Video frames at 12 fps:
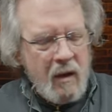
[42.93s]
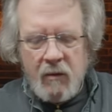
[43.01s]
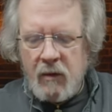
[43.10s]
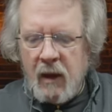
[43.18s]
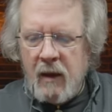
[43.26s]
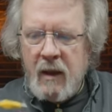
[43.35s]

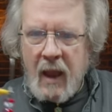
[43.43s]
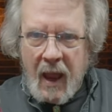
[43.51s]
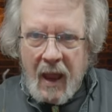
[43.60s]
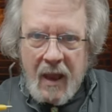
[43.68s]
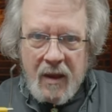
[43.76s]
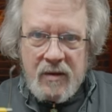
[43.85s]
okay,
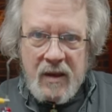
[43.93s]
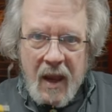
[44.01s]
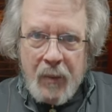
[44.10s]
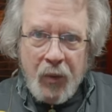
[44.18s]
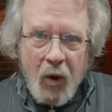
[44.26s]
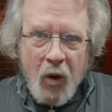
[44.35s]
as a
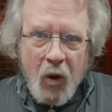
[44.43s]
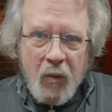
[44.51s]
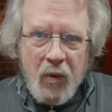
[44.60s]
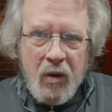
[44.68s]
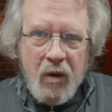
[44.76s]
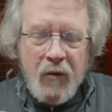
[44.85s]

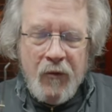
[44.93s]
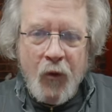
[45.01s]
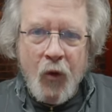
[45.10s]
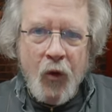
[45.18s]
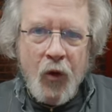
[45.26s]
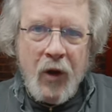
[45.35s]
probe
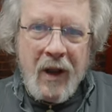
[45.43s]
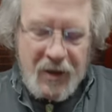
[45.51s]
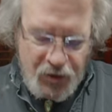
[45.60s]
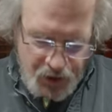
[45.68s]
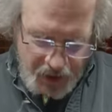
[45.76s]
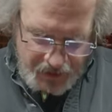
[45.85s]
for
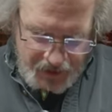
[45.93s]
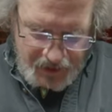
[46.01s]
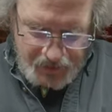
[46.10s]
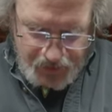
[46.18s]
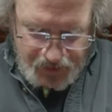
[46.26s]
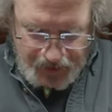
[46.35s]

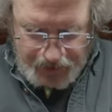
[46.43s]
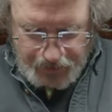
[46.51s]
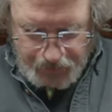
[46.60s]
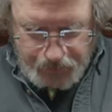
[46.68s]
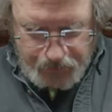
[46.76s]
injecting signal.